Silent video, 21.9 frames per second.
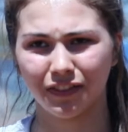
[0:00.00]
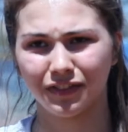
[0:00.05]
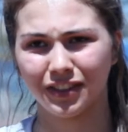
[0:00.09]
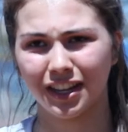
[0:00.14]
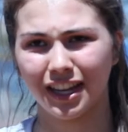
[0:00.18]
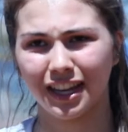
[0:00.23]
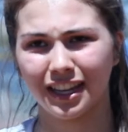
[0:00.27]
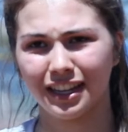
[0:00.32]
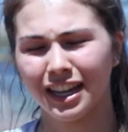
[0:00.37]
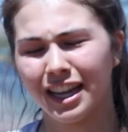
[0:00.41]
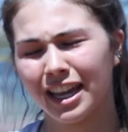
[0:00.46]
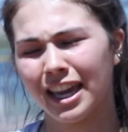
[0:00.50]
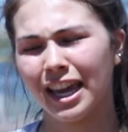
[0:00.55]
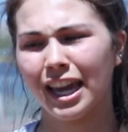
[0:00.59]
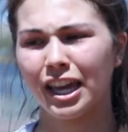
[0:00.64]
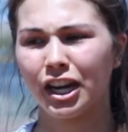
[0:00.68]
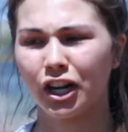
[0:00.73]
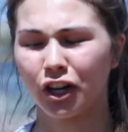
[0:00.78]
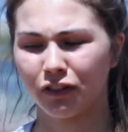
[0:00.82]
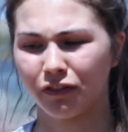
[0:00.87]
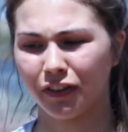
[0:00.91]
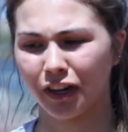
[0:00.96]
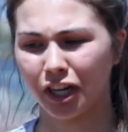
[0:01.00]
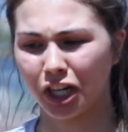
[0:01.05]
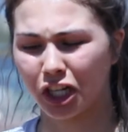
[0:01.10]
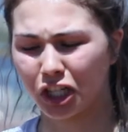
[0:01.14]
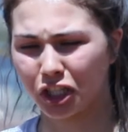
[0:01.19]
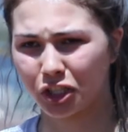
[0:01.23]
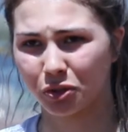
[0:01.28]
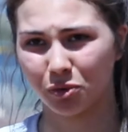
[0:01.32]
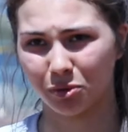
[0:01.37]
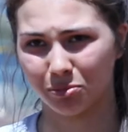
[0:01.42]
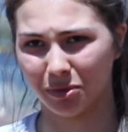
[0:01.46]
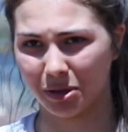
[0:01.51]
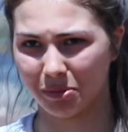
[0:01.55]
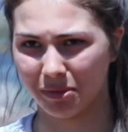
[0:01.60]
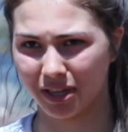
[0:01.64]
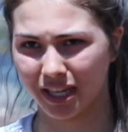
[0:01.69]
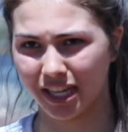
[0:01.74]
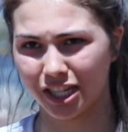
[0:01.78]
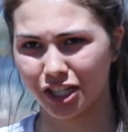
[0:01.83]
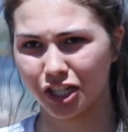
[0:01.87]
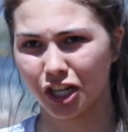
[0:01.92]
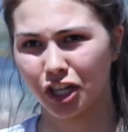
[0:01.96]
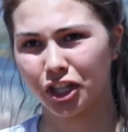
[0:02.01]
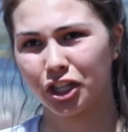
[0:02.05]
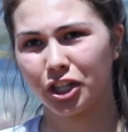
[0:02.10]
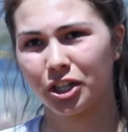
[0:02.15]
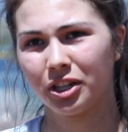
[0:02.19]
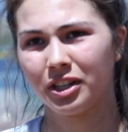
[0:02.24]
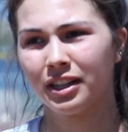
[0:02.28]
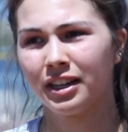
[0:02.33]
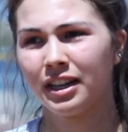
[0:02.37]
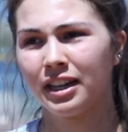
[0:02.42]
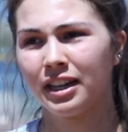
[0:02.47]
left hand, and her fingers will mimic each other.